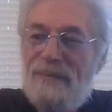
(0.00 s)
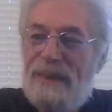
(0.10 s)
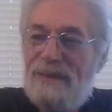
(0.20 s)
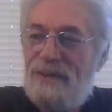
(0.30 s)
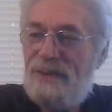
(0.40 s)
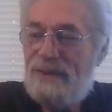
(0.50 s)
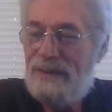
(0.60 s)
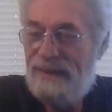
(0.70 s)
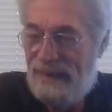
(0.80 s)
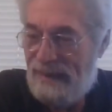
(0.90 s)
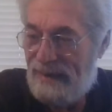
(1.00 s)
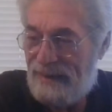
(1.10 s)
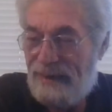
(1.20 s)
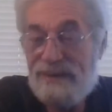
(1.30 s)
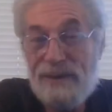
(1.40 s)
And she said, yeah.
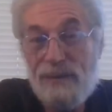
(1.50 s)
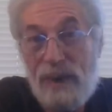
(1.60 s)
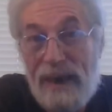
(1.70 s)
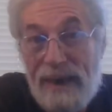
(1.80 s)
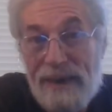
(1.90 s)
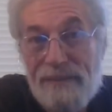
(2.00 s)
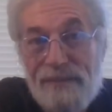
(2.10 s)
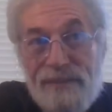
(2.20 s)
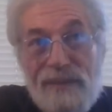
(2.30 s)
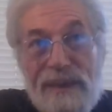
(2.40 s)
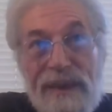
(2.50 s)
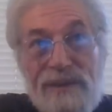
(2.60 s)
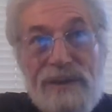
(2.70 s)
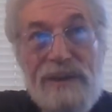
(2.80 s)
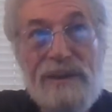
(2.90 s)
And I said, why? And
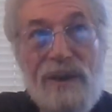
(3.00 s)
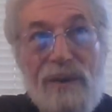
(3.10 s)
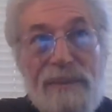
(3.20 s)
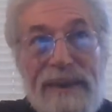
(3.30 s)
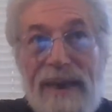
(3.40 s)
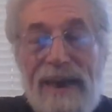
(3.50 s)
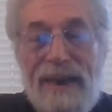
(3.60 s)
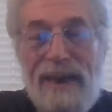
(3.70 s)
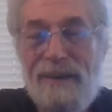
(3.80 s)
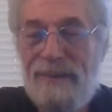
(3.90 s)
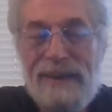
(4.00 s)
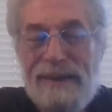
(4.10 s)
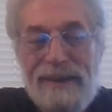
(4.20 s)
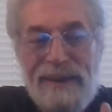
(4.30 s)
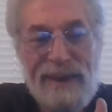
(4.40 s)
she told me,
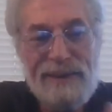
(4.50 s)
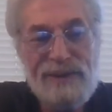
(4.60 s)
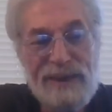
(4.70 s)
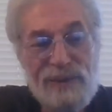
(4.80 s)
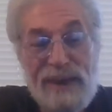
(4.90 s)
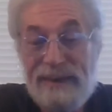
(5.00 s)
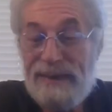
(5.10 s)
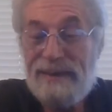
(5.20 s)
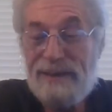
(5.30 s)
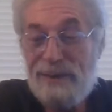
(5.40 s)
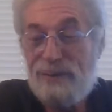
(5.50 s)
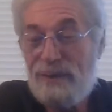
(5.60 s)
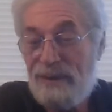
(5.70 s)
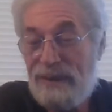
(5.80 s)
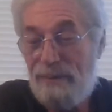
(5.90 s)
actually, I tried to get in touch with
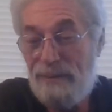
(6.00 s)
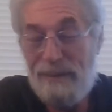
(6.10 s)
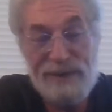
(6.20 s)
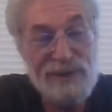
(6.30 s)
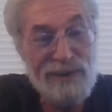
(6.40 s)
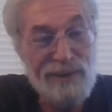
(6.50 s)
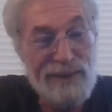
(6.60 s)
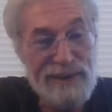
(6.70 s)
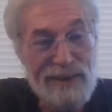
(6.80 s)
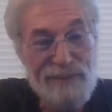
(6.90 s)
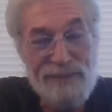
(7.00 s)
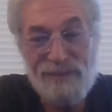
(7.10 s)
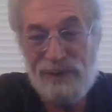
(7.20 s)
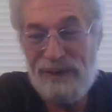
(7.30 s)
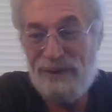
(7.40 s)
her a couple months ago because I
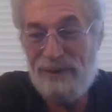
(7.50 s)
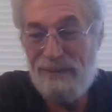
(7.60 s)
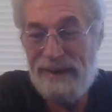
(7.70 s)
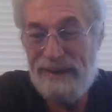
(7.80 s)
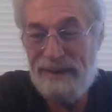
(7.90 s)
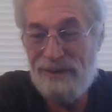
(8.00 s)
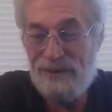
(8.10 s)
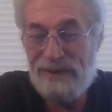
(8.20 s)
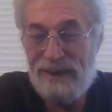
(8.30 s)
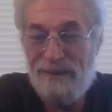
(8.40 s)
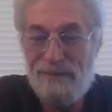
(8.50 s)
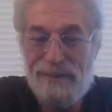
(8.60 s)
haven't seen her in many years now.